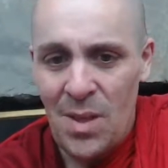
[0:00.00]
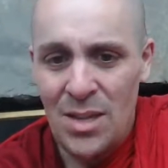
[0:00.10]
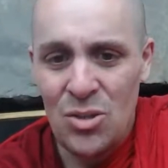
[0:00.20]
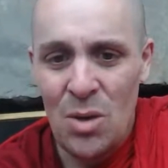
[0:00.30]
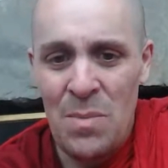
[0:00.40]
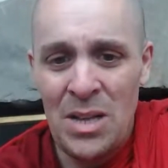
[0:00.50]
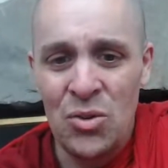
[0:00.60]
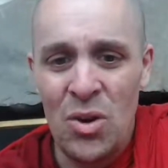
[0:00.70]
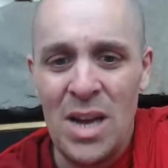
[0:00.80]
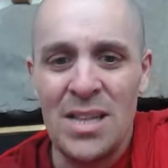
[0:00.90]
so I'm not
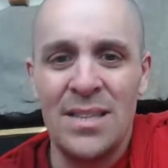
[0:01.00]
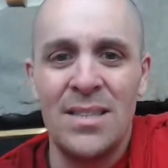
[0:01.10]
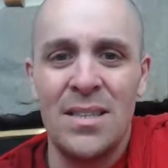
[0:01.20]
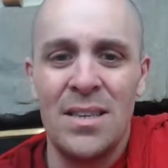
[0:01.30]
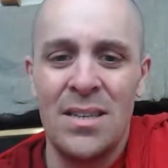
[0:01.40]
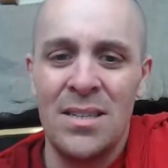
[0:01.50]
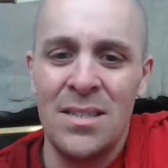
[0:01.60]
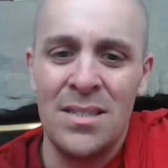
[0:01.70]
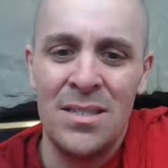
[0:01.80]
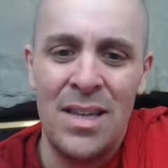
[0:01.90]
trying
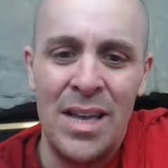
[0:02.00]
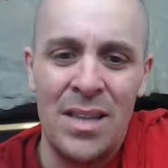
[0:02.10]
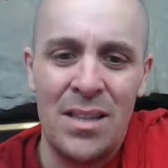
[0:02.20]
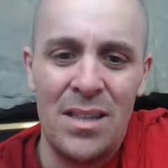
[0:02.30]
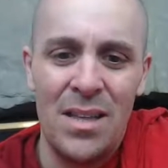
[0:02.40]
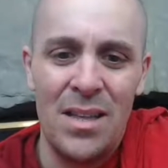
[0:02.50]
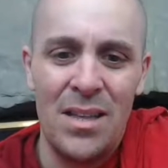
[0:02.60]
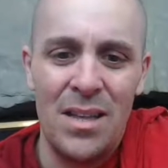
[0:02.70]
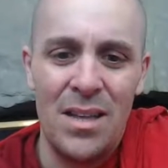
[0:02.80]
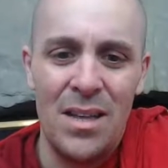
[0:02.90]
to like,
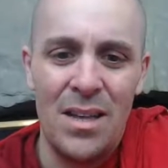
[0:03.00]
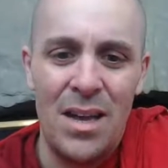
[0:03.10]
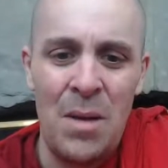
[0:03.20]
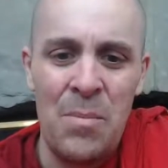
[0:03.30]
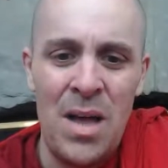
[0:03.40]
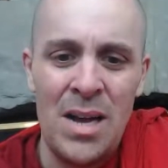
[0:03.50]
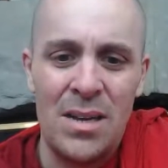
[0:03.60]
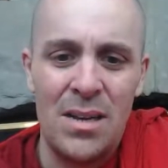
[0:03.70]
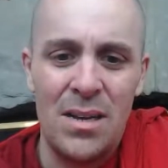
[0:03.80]
I'm not